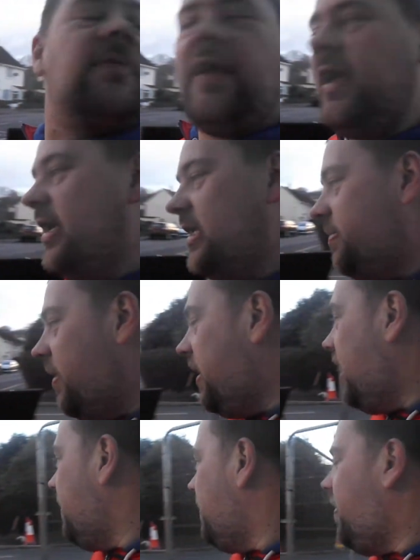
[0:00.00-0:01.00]
mate, it is my
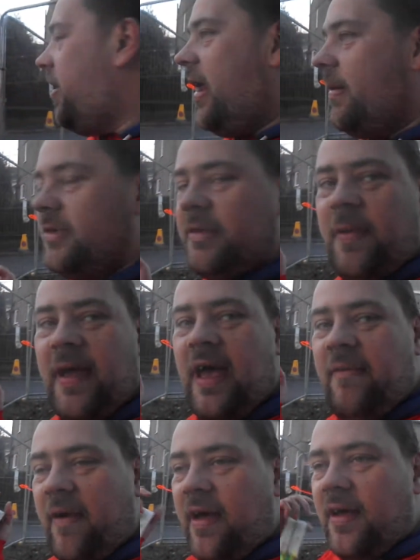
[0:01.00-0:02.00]
neighbour. My neighbour's a bit
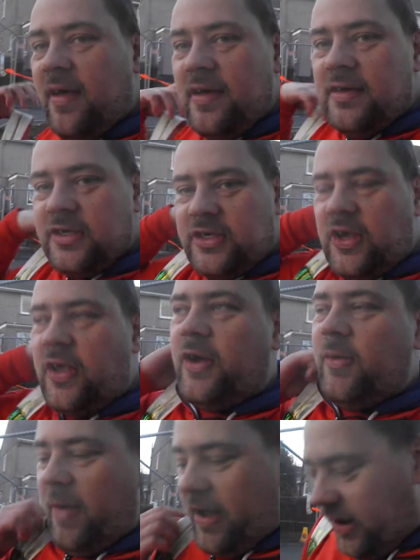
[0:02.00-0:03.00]
of a
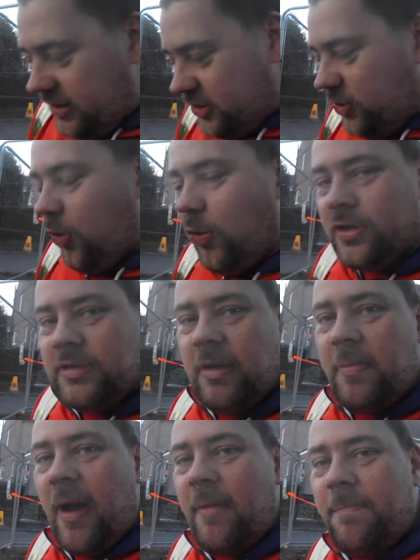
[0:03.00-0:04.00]
cycle, mate. Likes to talk to me
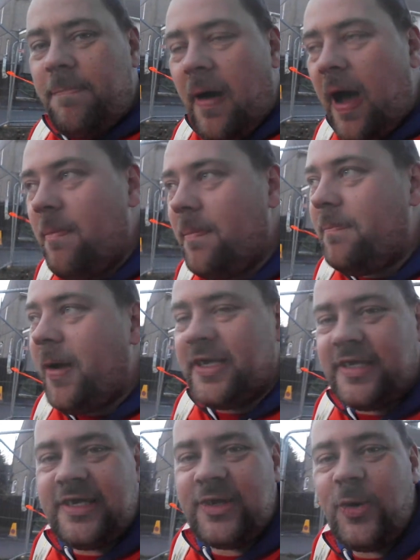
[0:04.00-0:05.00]
about um,
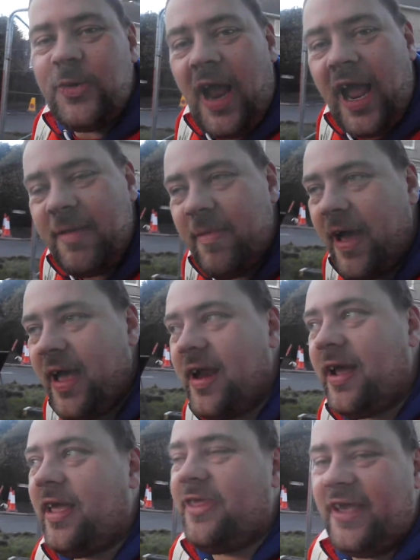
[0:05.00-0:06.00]
buses all day, mate.
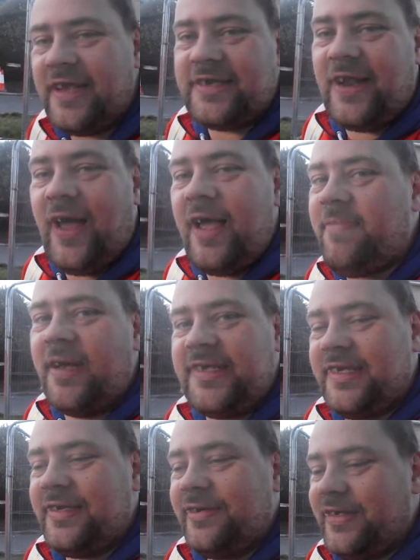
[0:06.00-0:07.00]
Like he thinks I like
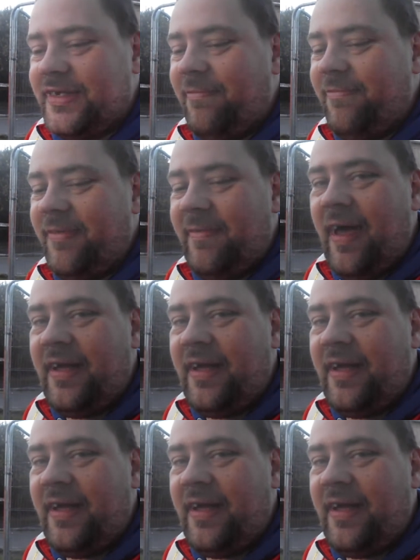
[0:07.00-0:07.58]
buses or something. Mate. I